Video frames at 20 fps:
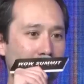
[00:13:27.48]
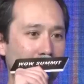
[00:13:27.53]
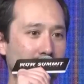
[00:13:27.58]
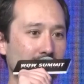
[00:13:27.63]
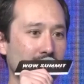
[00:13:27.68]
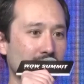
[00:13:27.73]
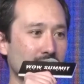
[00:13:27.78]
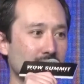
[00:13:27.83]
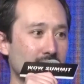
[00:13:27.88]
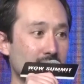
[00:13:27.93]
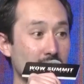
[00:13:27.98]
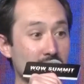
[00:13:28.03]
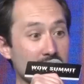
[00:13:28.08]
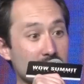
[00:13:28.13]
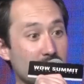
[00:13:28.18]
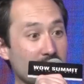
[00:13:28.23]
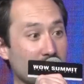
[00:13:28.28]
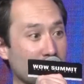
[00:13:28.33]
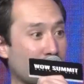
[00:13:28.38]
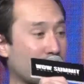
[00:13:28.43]
So it's
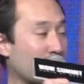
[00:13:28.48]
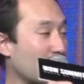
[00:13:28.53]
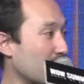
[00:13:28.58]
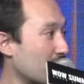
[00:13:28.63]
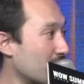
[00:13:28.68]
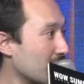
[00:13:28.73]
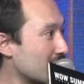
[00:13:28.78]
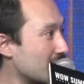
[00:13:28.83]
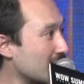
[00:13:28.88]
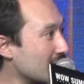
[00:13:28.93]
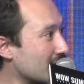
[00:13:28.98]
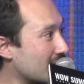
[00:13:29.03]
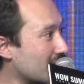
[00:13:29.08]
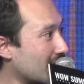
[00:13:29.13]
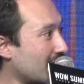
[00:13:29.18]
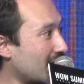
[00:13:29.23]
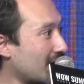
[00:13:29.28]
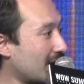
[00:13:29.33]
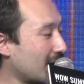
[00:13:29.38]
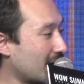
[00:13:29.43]
been 3 years since
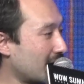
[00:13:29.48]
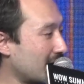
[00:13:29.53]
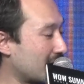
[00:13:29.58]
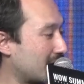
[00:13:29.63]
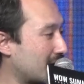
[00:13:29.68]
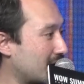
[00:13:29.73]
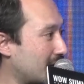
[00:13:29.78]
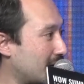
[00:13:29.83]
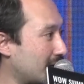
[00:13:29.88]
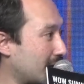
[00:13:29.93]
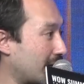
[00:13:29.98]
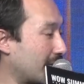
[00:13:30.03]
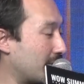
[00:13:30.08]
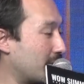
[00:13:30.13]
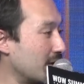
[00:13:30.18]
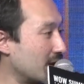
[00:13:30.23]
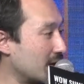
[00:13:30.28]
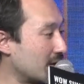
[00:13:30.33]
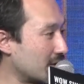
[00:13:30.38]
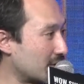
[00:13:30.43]
I've
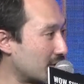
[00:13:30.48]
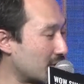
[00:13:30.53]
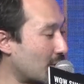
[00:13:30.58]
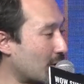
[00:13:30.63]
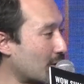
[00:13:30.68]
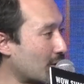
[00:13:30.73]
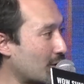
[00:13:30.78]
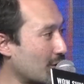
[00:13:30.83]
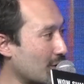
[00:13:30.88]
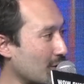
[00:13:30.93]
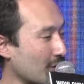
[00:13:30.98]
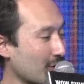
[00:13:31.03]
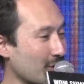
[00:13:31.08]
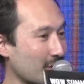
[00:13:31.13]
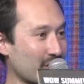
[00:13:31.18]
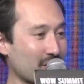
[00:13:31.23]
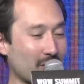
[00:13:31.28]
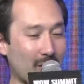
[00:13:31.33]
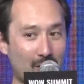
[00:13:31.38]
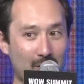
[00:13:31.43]
been to Hong Kong.
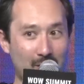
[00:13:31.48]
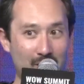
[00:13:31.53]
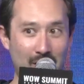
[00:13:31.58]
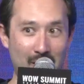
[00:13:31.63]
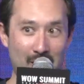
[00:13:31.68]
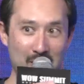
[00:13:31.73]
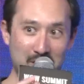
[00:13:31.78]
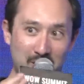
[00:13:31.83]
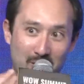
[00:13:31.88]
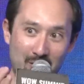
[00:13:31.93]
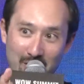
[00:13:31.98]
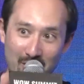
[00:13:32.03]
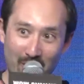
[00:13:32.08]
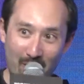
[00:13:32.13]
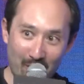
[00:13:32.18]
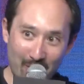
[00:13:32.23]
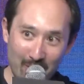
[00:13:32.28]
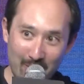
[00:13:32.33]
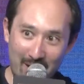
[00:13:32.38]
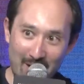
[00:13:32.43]
Actually,
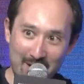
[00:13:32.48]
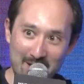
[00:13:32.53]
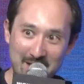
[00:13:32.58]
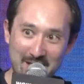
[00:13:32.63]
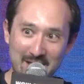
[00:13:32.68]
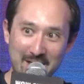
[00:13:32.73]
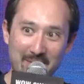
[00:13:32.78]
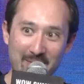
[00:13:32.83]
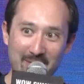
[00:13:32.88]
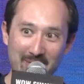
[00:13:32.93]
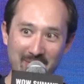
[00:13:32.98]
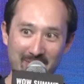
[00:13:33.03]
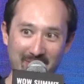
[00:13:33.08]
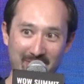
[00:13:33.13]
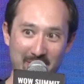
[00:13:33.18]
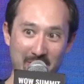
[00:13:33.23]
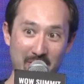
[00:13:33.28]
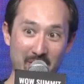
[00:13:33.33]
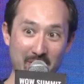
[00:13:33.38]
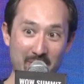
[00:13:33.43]
all my team
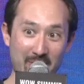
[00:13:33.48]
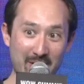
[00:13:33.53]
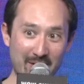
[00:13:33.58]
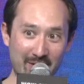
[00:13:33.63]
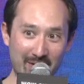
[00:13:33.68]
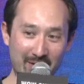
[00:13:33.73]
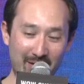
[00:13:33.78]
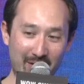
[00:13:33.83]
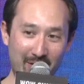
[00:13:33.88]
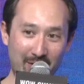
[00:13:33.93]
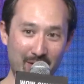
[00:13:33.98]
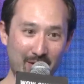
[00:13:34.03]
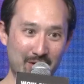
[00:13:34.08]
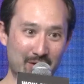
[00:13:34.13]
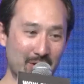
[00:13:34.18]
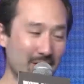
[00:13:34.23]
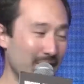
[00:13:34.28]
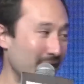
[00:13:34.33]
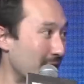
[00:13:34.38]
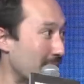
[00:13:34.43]
who have been
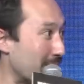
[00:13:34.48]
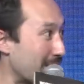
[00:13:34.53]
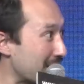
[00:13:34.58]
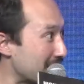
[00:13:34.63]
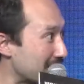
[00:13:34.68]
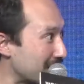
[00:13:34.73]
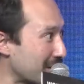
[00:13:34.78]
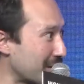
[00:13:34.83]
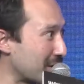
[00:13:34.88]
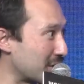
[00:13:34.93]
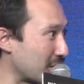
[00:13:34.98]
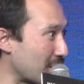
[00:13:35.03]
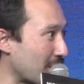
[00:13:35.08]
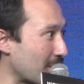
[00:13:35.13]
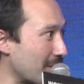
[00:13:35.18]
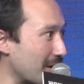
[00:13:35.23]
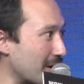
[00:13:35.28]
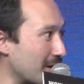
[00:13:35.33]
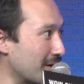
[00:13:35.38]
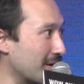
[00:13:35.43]
doing an amazing
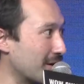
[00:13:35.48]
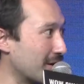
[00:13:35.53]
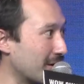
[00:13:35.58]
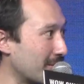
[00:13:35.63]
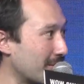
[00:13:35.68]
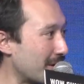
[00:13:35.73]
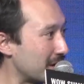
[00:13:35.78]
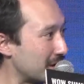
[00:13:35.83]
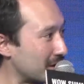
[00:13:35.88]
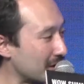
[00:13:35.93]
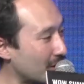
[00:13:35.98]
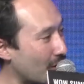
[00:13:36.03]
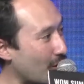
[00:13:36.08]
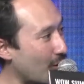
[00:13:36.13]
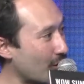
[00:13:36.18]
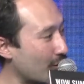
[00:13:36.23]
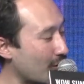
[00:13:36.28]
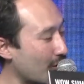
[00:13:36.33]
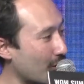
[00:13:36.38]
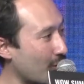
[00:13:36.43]
job here, making
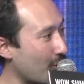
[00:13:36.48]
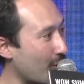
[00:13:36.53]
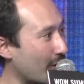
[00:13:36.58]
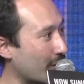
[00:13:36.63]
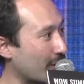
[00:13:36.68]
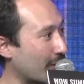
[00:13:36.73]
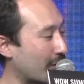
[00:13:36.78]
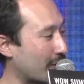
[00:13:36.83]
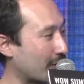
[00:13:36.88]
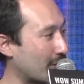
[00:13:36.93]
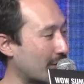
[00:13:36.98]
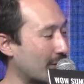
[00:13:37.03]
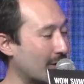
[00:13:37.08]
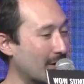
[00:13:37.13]
Hong Kong one of the